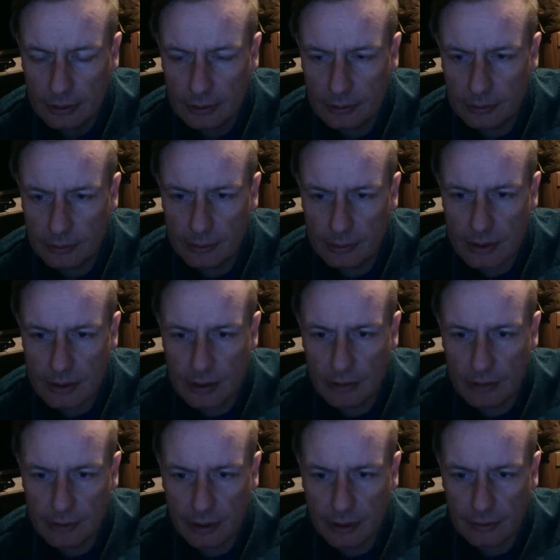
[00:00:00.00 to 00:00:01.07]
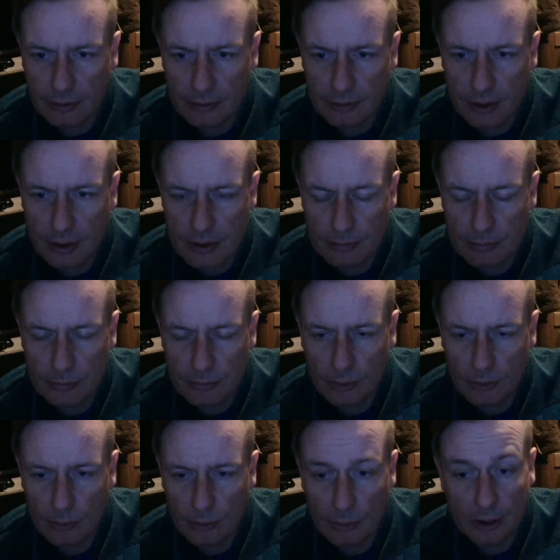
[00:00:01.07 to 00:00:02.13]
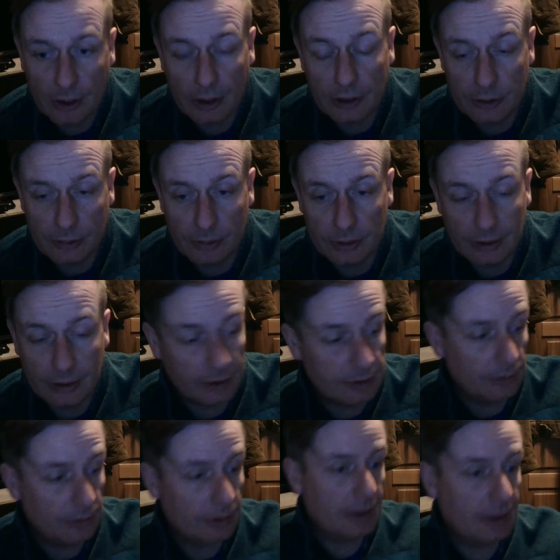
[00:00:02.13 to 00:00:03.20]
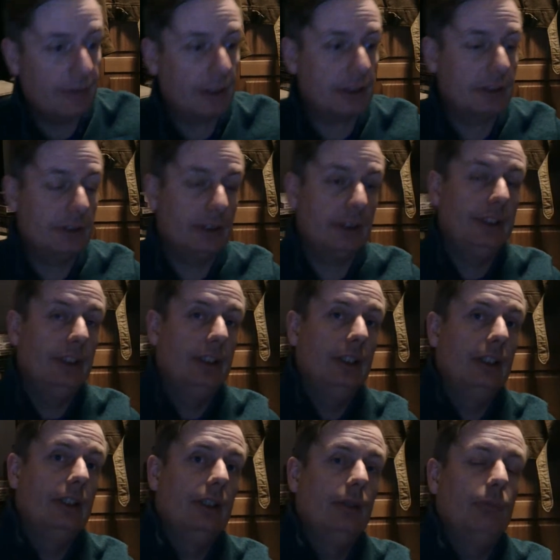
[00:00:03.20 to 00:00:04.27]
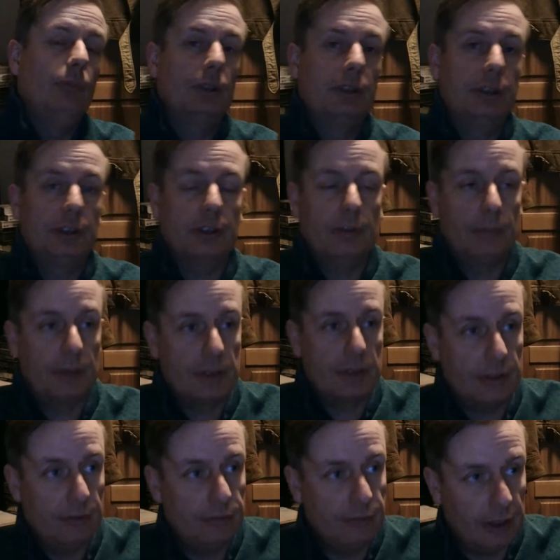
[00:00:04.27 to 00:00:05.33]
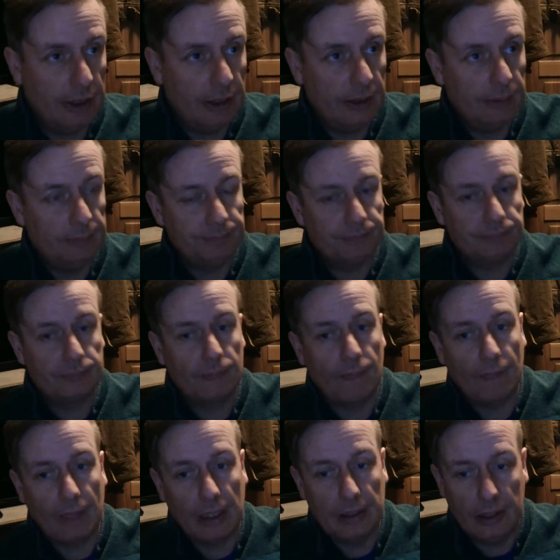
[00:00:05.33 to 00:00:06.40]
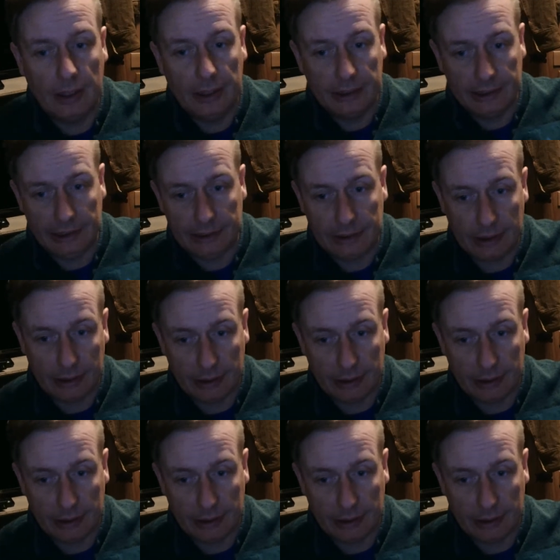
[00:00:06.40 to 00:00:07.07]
Do you also have an Iron Cross from World War One? I don't. I don't have actually much German stuff. I need.